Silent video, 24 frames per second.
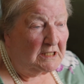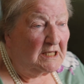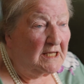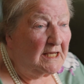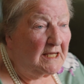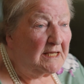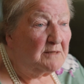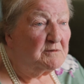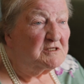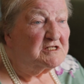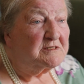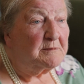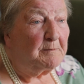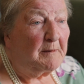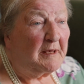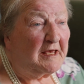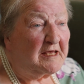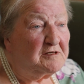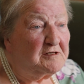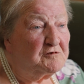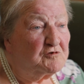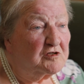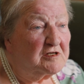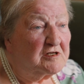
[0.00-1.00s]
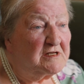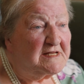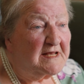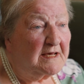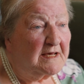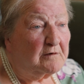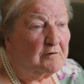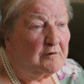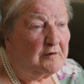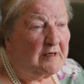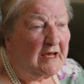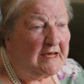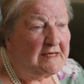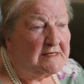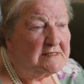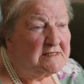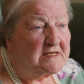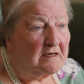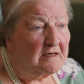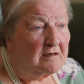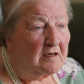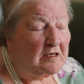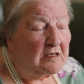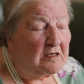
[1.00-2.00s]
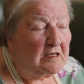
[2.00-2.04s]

He was a painter and decorator.